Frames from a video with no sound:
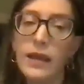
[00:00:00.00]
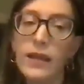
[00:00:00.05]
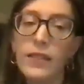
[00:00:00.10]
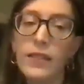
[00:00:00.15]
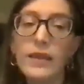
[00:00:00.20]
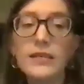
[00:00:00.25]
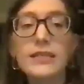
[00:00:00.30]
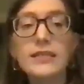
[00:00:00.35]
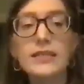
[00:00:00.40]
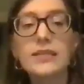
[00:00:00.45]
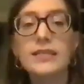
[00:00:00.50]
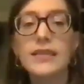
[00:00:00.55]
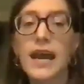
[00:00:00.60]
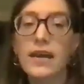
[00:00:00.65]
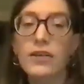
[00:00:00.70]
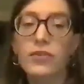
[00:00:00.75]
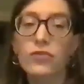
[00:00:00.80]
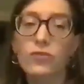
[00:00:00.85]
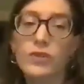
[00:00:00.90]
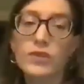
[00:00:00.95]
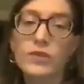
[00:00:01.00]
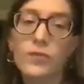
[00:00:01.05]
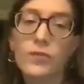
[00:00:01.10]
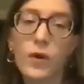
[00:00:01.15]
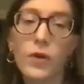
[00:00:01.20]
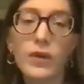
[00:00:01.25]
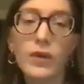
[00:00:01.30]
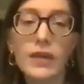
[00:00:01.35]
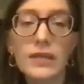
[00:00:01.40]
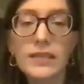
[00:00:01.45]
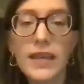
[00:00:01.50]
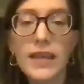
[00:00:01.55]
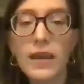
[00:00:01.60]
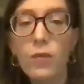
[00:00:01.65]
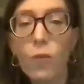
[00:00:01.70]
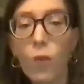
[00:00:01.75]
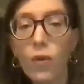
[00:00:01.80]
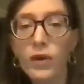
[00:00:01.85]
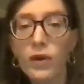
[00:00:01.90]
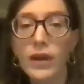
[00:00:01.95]
This disastrous vote is a
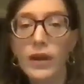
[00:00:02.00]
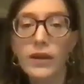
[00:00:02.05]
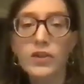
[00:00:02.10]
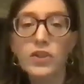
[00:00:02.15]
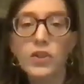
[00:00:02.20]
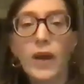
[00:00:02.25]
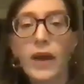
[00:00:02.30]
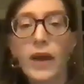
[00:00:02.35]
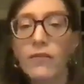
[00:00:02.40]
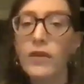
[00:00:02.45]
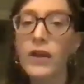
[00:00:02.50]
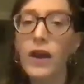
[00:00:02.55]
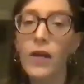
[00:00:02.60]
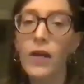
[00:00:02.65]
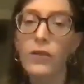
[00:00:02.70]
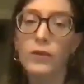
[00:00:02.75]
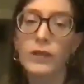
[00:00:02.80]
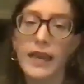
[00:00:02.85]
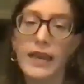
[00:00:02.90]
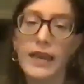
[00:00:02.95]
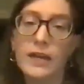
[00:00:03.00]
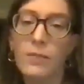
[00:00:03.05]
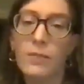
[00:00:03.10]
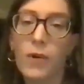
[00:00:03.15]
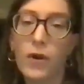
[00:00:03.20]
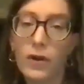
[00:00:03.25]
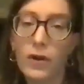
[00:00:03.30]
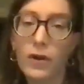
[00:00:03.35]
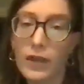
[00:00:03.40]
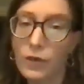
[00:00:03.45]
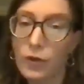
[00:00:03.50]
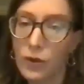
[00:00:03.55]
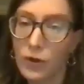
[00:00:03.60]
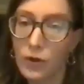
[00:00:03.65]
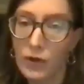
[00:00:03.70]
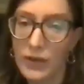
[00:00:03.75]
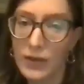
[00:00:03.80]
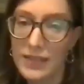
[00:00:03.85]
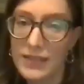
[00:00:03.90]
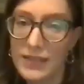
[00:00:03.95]
warning to every other landmark in New
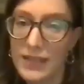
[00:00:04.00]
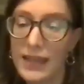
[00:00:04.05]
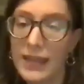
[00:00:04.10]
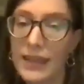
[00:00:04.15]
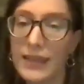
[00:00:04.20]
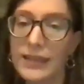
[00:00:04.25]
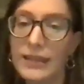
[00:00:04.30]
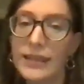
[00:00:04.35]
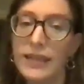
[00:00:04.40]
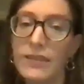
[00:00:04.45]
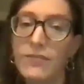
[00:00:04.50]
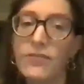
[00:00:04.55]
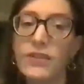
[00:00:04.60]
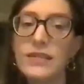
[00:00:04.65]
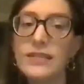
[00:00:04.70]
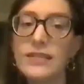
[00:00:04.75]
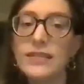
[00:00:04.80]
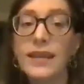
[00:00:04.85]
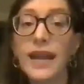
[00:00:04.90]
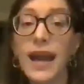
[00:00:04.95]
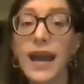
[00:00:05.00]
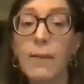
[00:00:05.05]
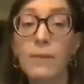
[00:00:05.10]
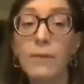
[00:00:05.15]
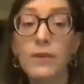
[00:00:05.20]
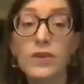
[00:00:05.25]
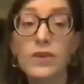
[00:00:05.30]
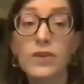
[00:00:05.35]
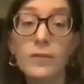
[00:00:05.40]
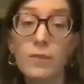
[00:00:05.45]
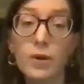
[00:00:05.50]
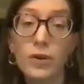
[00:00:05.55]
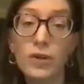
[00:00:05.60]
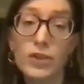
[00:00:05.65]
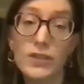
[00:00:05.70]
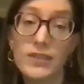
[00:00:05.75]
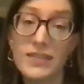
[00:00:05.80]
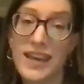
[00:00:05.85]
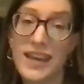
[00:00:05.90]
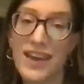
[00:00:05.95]
York City. If this can happen to the
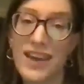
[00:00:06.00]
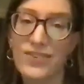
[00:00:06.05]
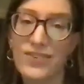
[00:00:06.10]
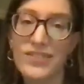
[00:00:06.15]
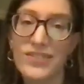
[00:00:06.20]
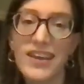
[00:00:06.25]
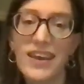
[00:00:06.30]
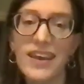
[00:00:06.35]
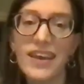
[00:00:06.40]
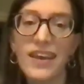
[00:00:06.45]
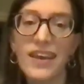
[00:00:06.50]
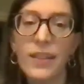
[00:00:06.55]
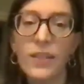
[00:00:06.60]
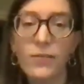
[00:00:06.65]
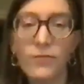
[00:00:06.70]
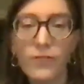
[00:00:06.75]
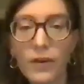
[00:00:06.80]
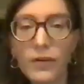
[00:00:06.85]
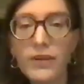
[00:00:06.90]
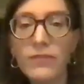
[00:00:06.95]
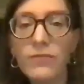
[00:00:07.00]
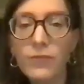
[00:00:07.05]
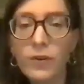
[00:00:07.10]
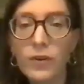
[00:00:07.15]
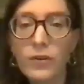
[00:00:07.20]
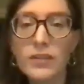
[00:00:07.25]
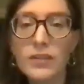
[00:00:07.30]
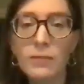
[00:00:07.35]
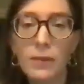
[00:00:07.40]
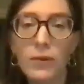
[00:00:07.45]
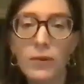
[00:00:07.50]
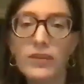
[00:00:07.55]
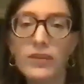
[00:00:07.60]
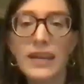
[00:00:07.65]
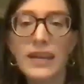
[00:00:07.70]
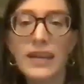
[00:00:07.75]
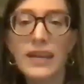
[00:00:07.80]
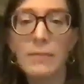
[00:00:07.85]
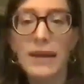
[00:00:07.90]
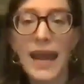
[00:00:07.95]
Merchants House, the very first building
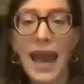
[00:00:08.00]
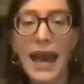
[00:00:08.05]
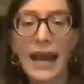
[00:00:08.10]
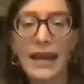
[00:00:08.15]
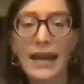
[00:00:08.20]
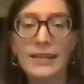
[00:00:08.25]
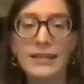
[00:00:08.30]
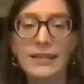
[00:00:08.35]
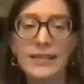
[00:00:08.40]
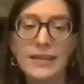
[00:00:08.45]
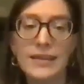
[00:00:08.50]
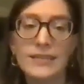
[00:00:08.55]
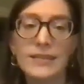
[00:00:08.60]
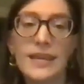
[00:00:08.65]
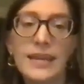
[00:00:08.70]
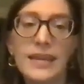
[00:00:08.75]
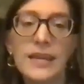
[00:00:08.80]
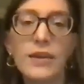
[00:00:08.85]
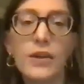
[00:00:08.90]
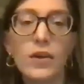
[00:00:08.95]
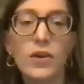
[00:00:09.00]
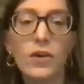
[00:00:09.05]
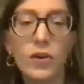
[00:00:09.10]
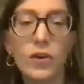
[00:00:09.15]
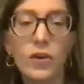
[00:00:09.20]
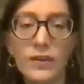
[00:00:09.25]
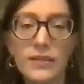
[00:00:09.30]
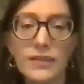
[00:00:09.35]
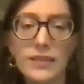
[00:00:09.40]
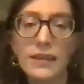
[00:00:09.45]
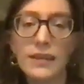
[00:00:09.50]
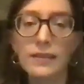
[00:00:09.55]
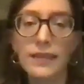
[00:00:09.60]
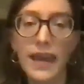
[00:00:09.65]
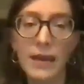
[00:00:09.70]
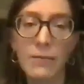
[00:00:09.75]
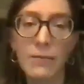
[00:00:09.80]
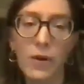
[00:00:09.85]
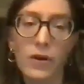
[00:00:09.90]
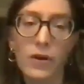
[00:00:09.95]
in Manhattan designated a New York City
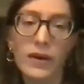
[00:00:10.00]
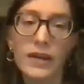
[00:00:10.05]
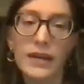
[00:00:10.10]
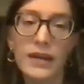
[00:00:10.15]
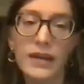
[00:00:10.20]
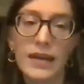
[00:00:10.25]
landmark in